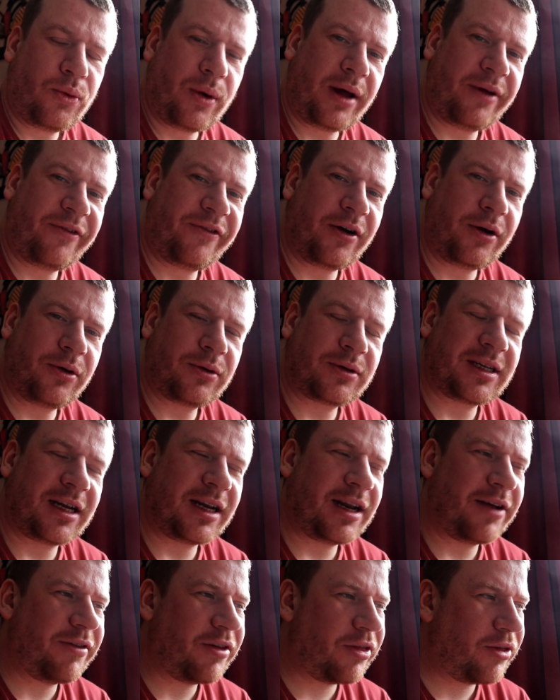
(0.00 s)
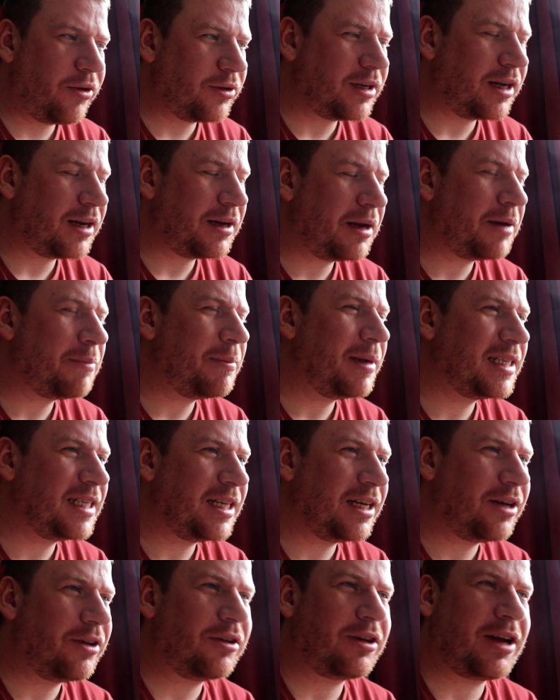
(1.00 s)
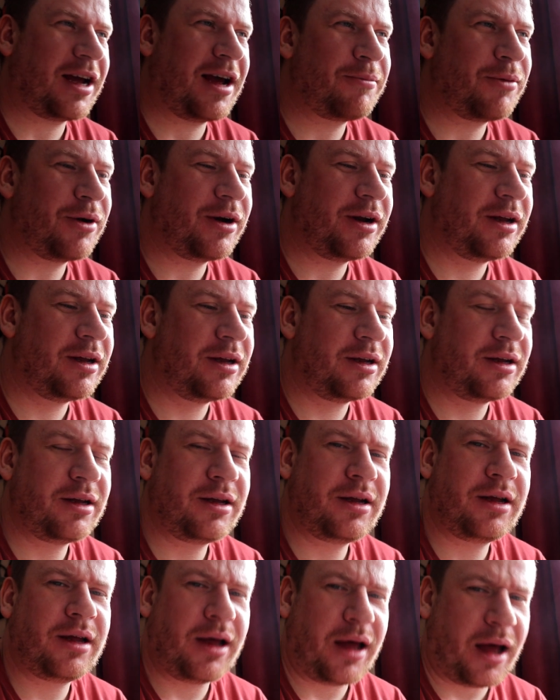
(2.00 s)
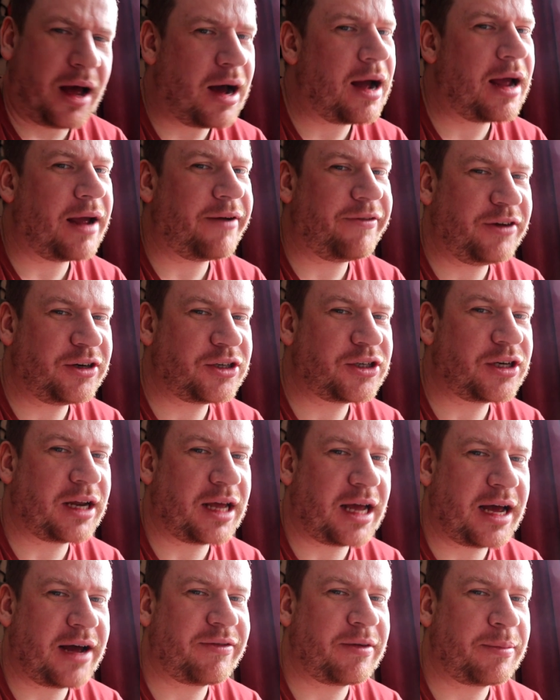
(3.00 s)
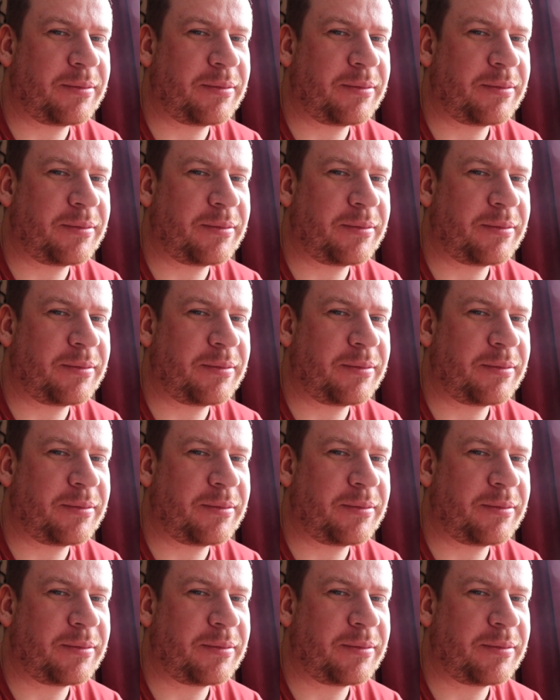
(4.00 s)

folks, I never thought I'd admit it on camera. I officially have a